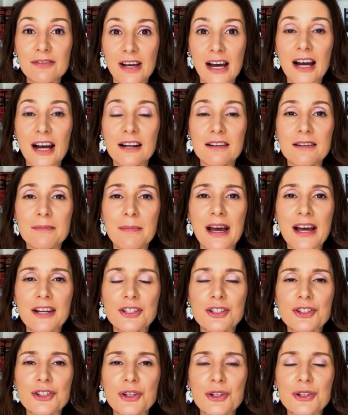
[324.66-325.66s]
hiring
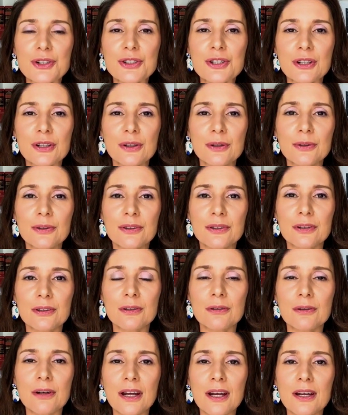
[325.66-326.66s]
managers go
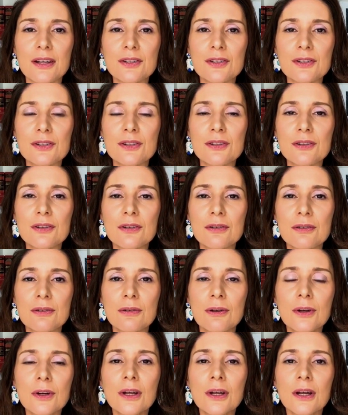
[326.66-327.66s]
through is to